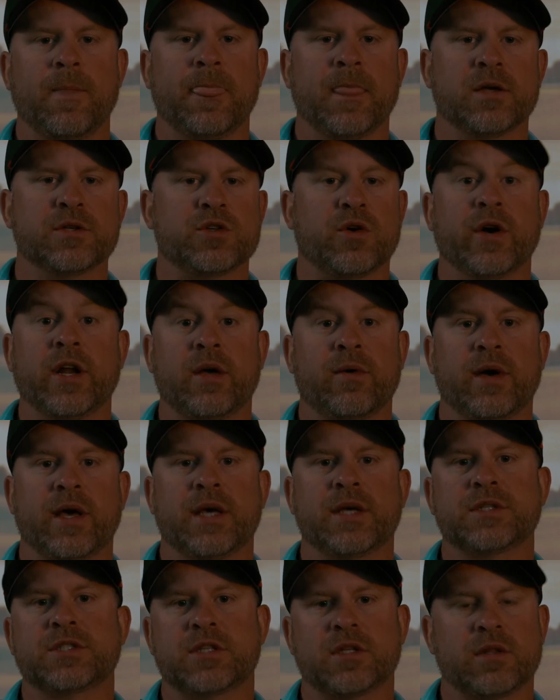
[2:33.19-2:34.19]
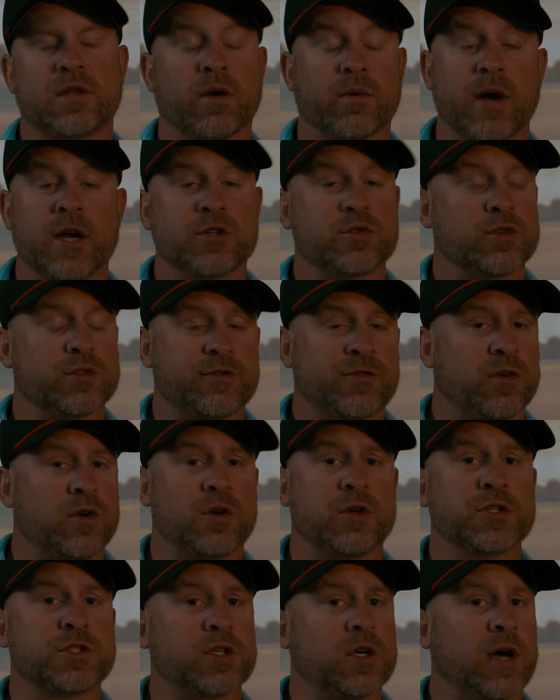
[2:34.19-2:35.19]
So, anyways, the range was
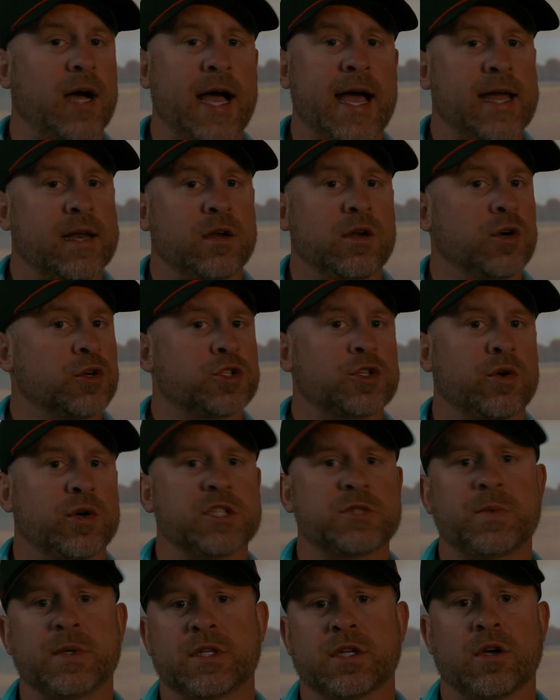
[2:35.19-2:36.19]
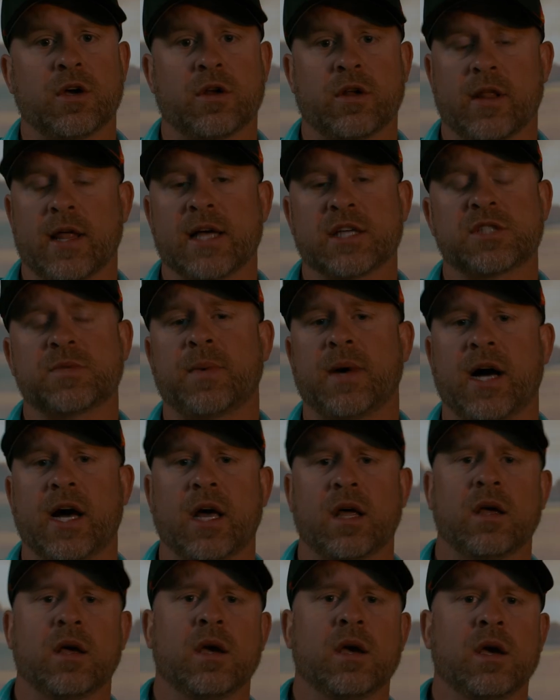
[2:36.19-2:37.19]
full, so I had no choice but to go to that
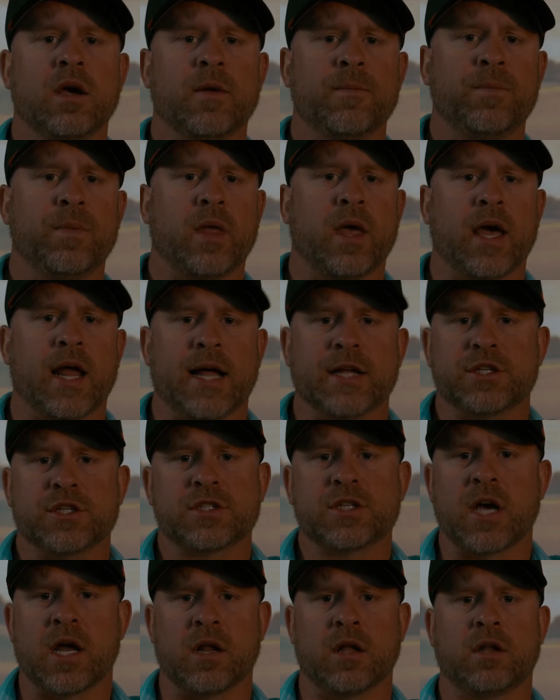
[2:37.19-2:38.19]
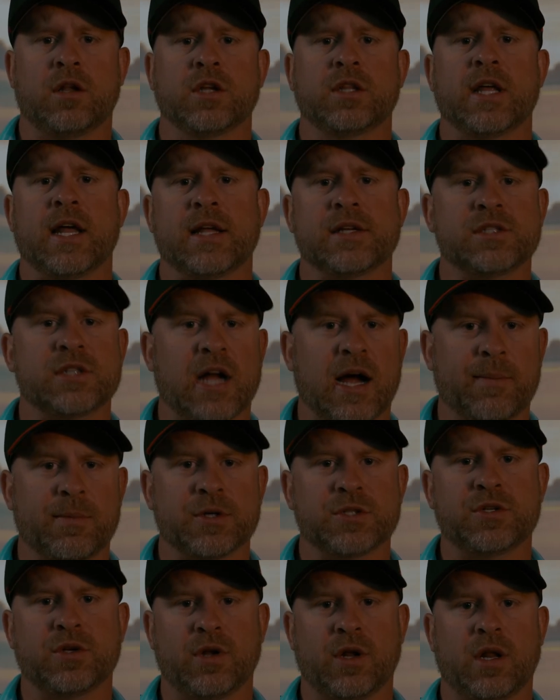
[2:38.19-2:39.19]
spot, and I just kind of looked at it as an
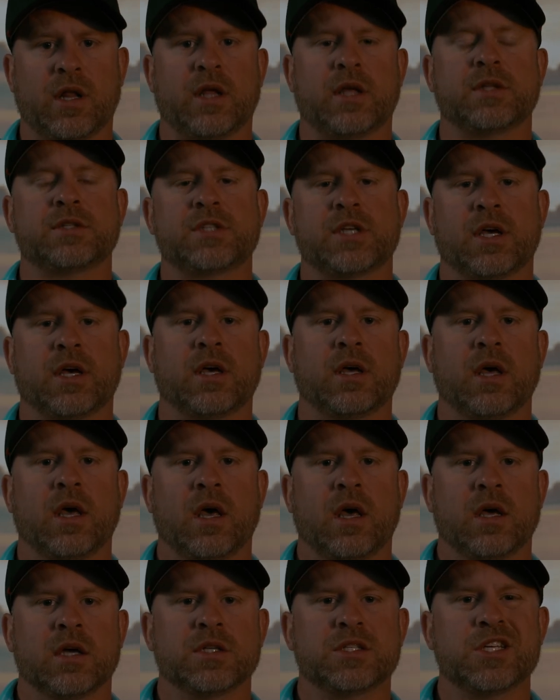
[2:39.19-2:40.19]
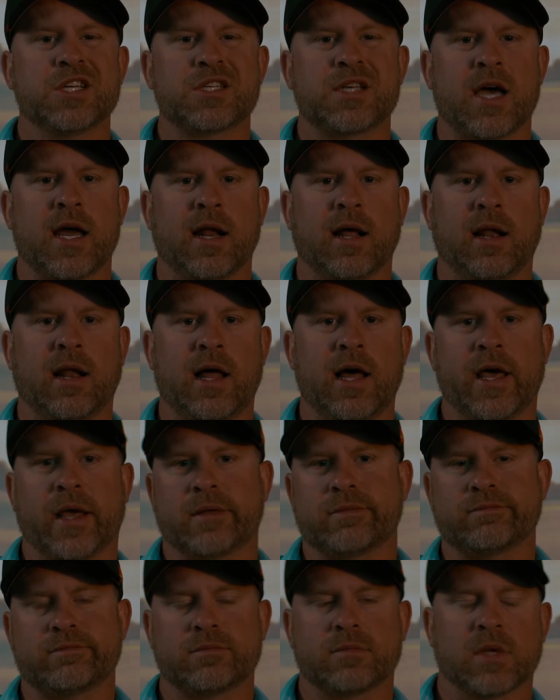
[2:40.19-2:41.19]
opportunity to just kind of like
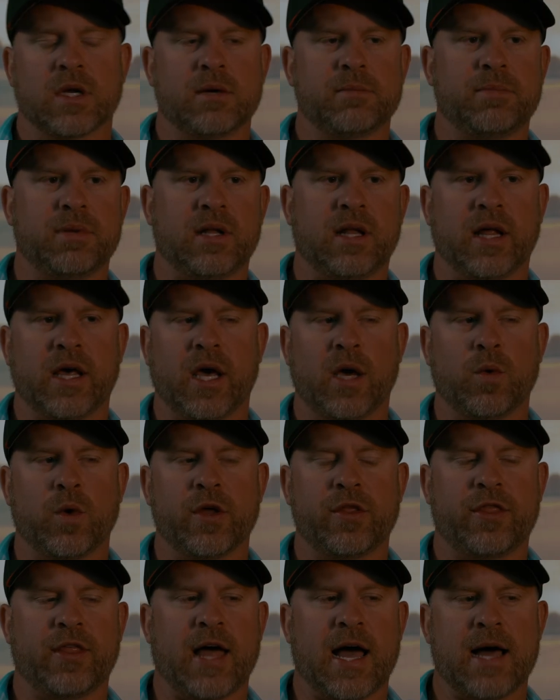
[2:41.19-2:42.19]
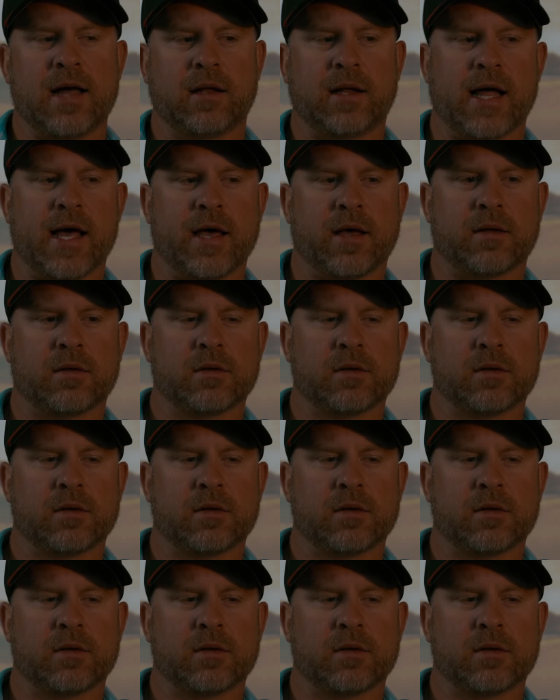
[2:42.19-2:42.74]
play with that like